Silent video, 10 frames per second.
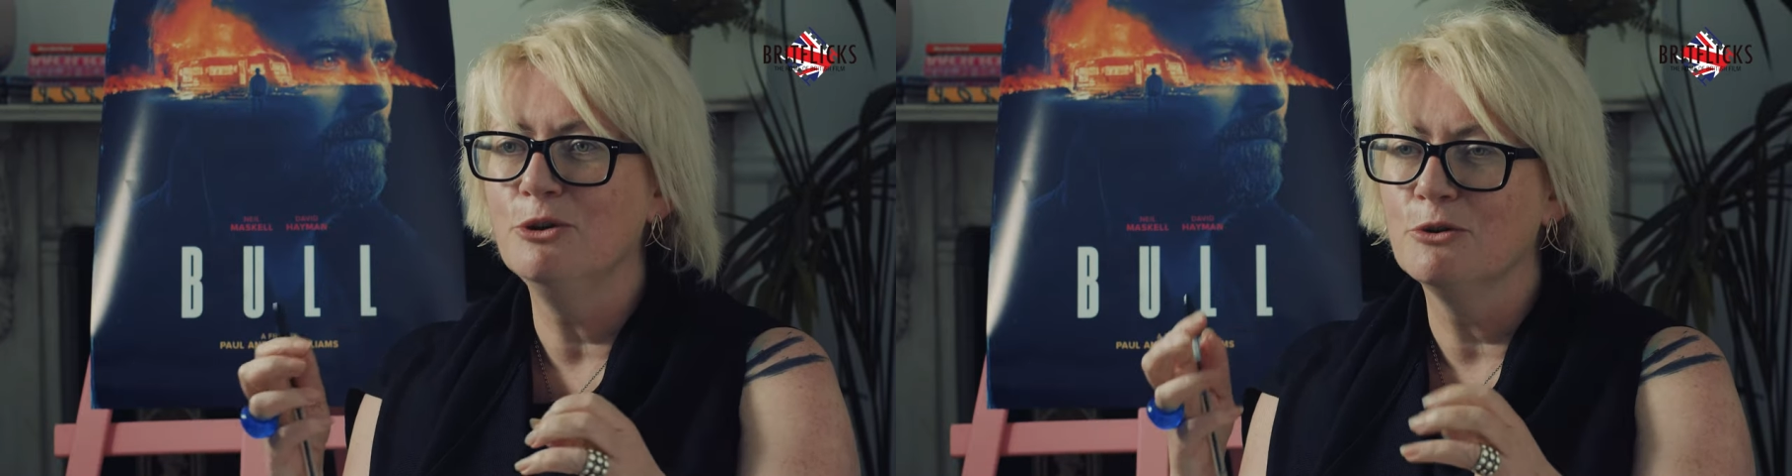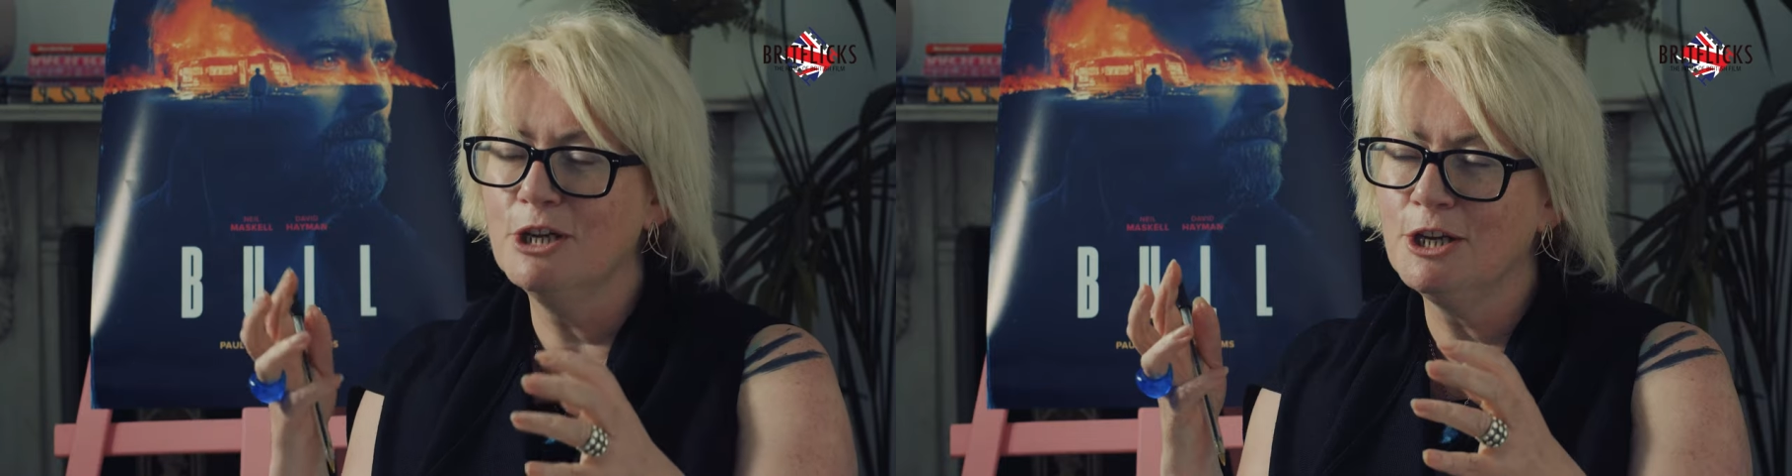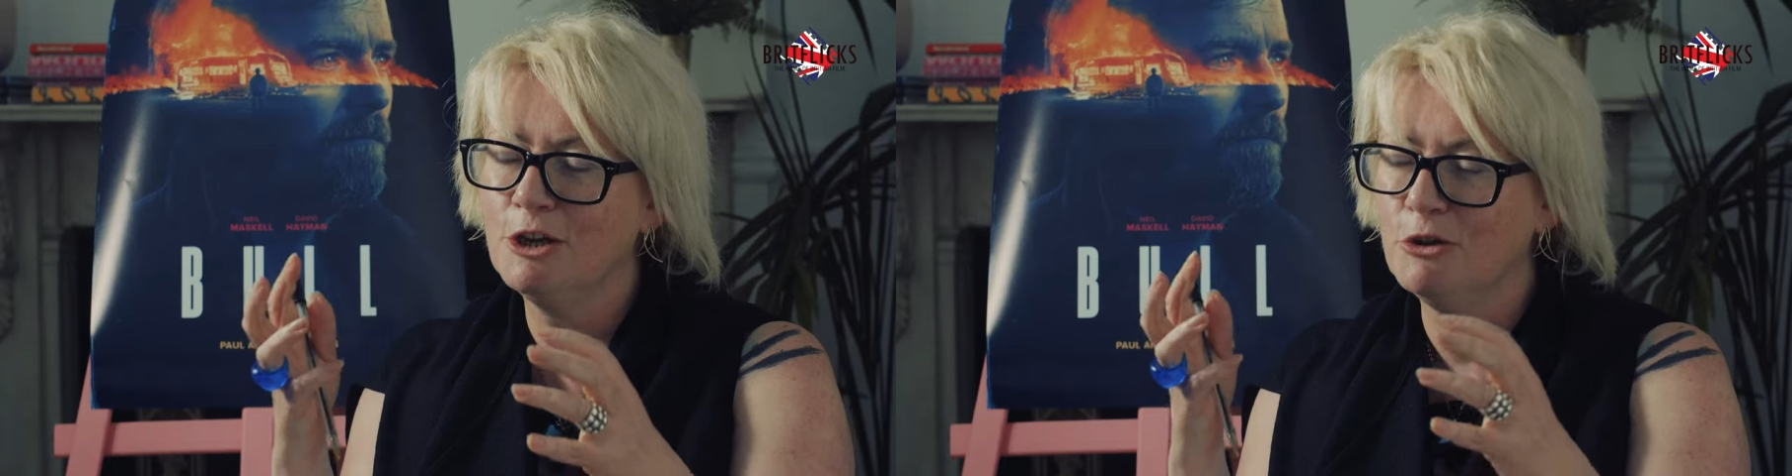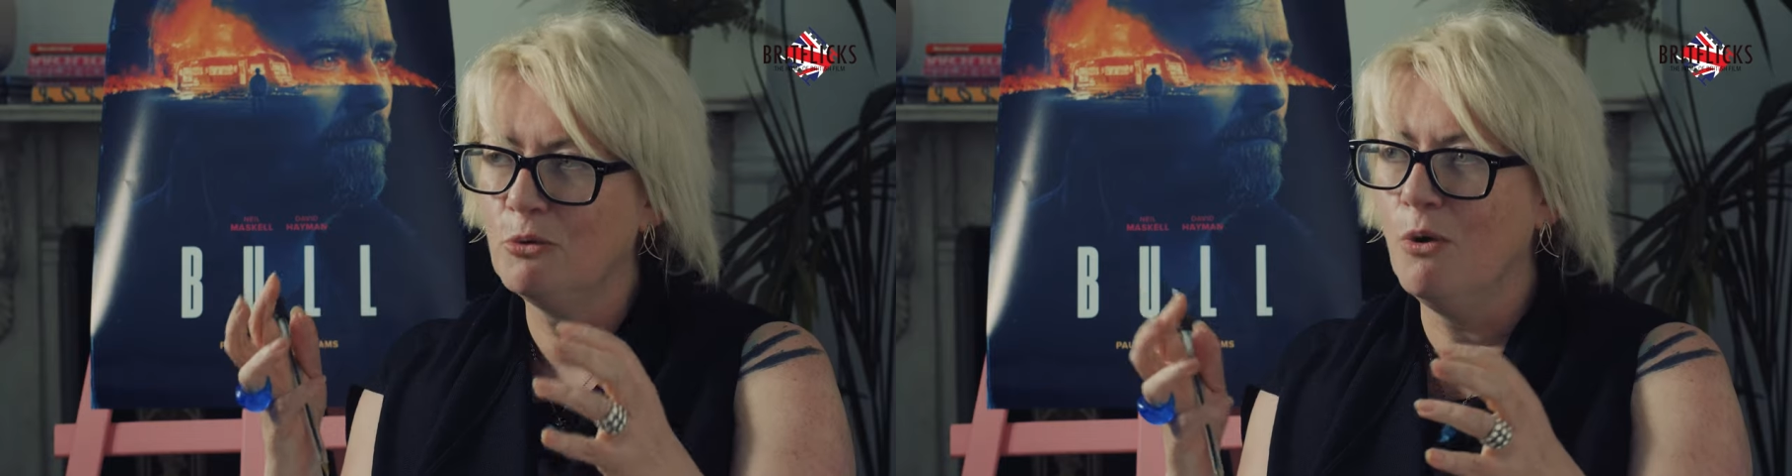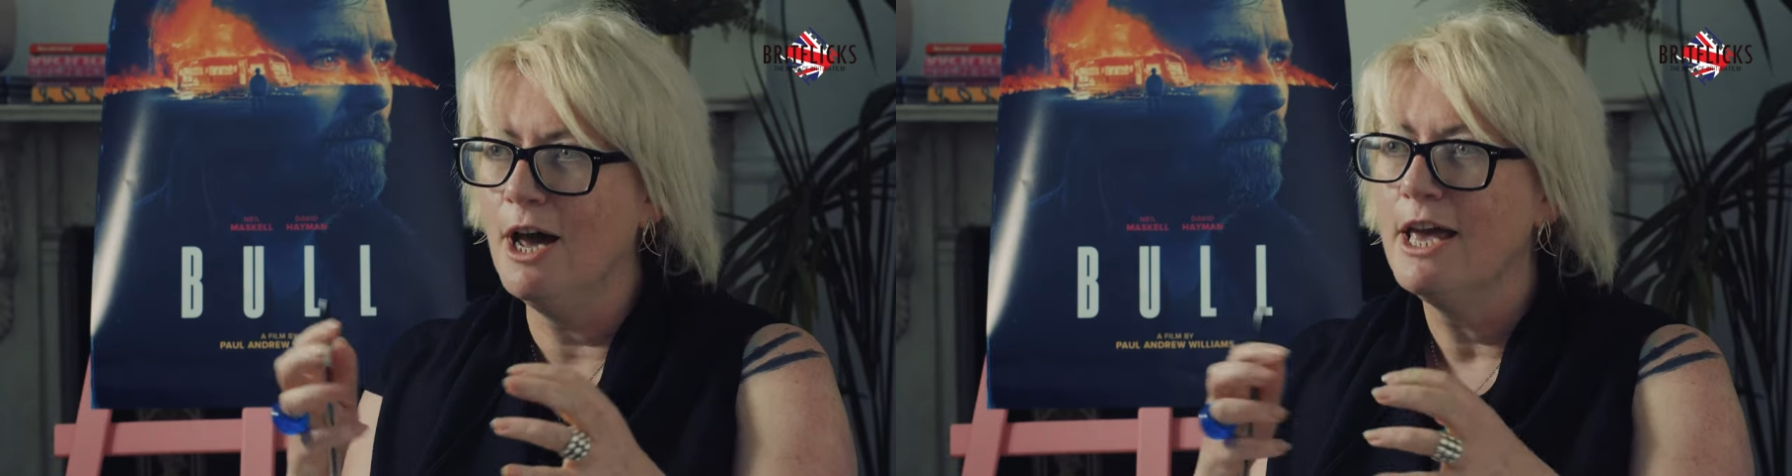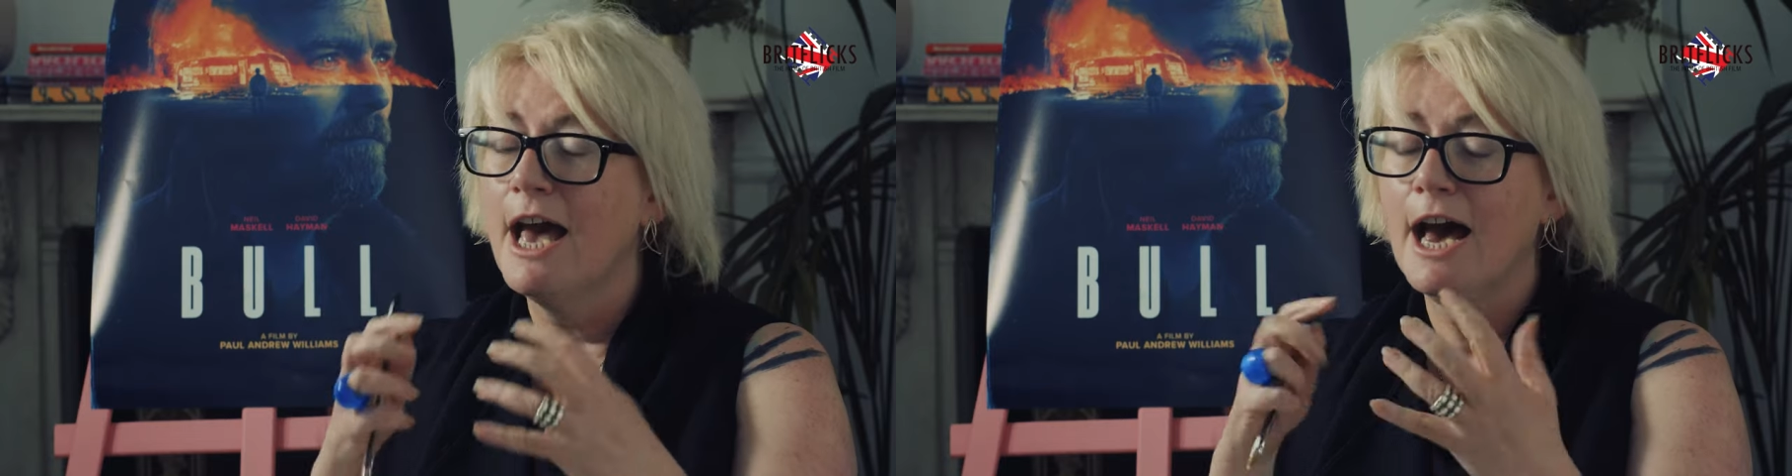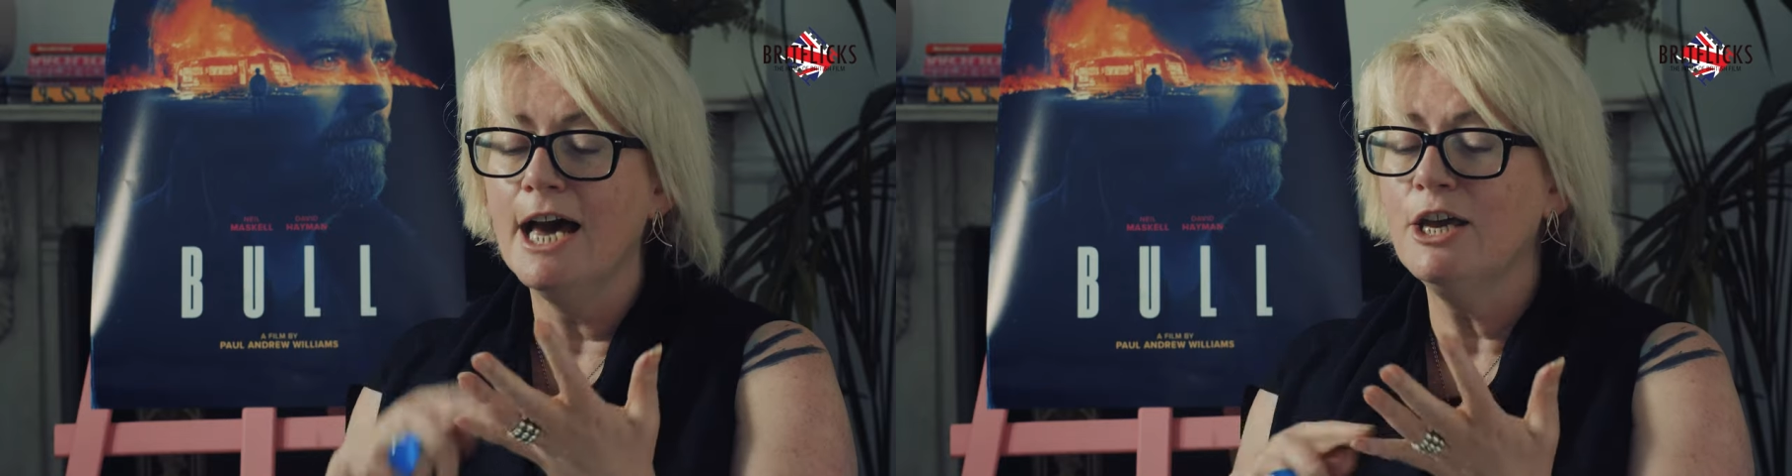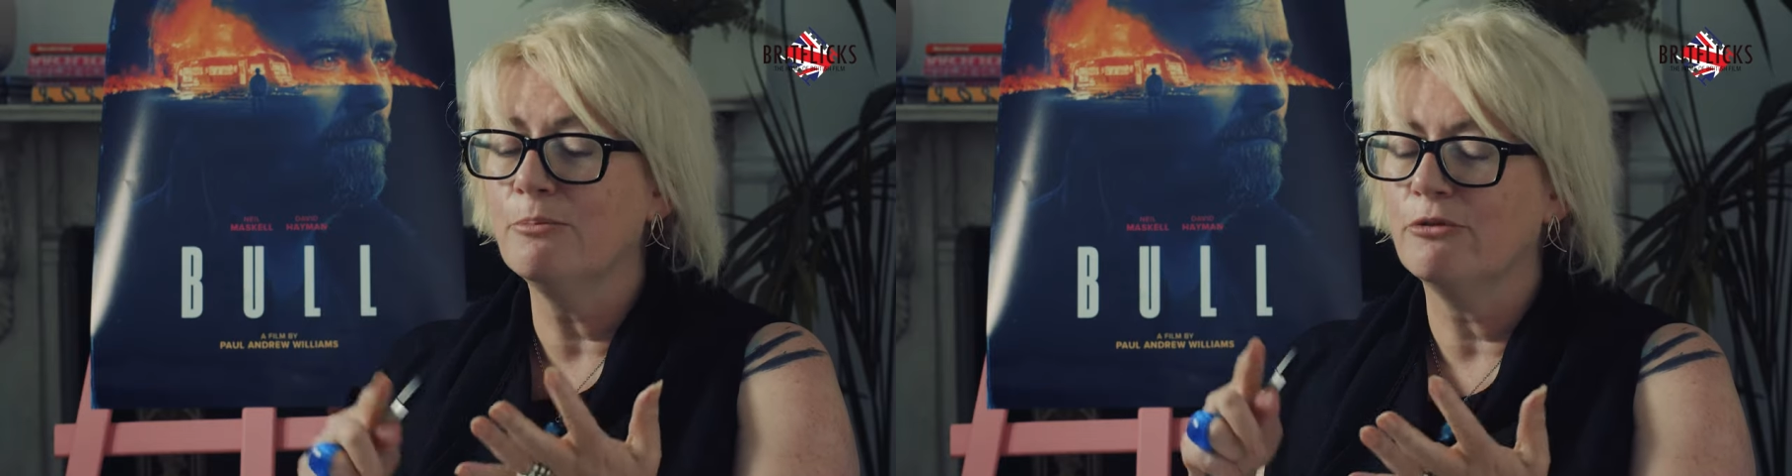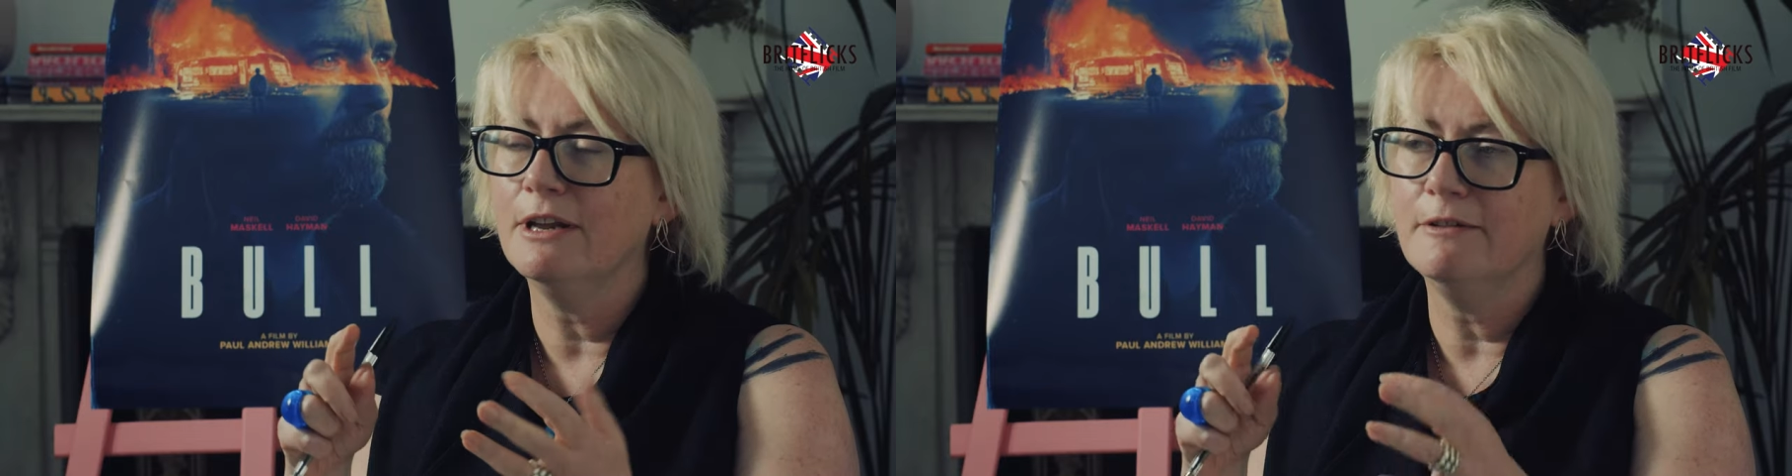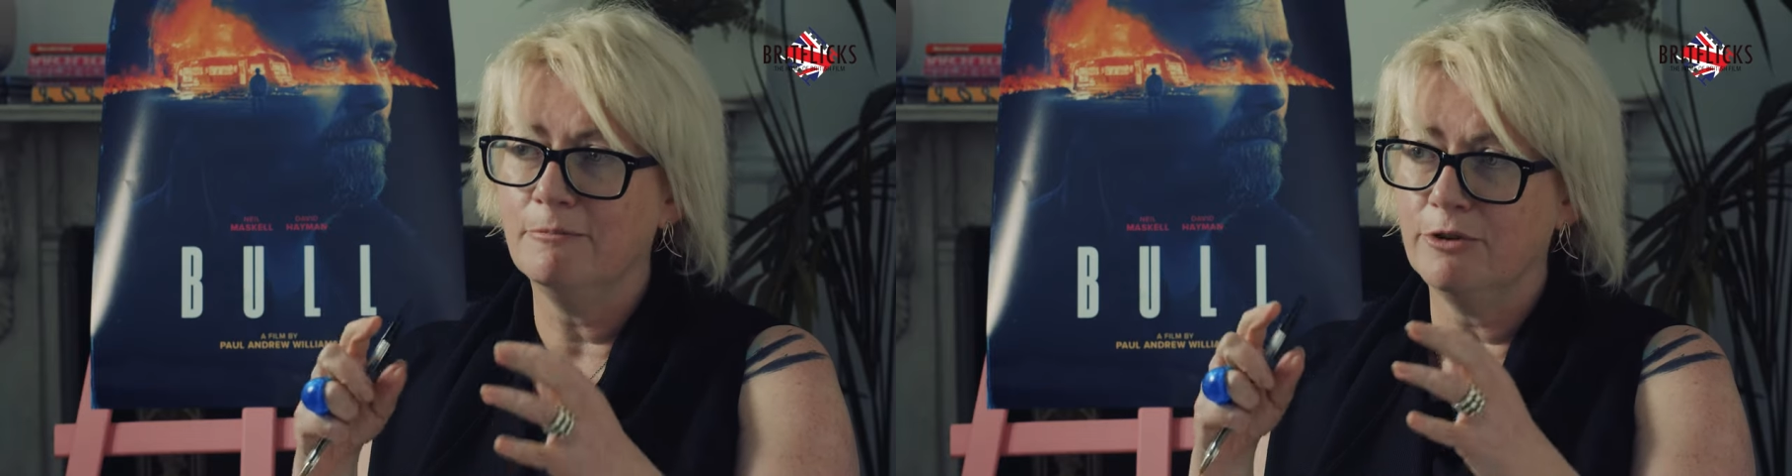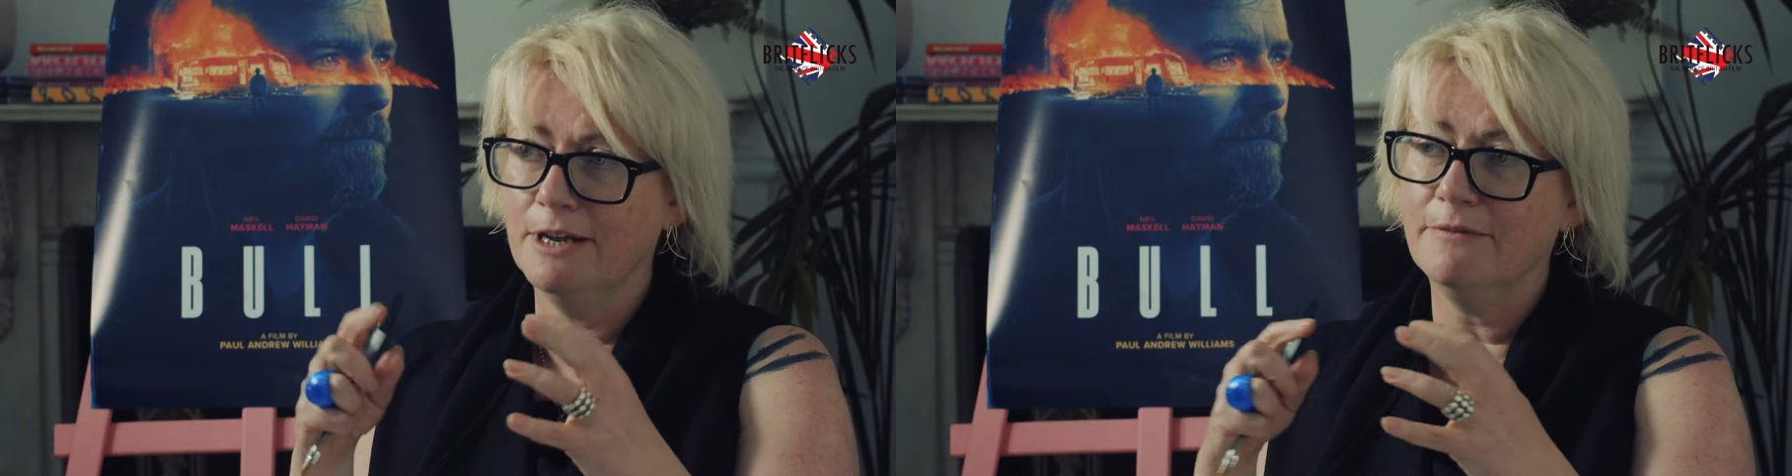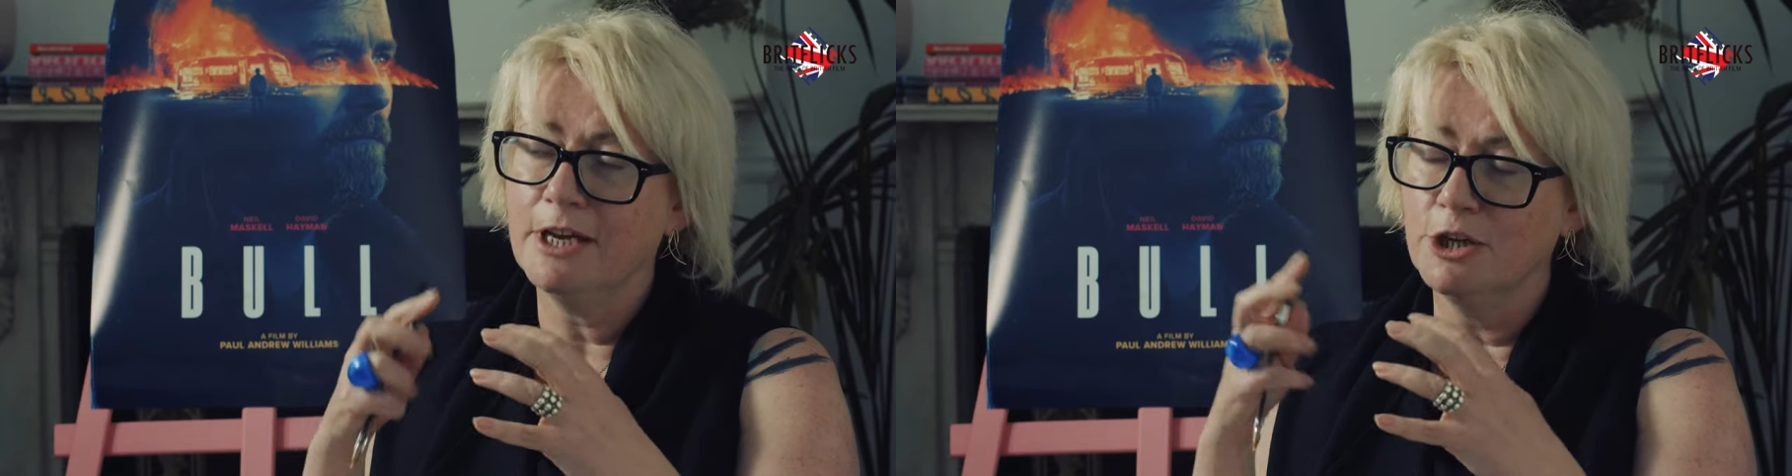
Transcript: You're prolific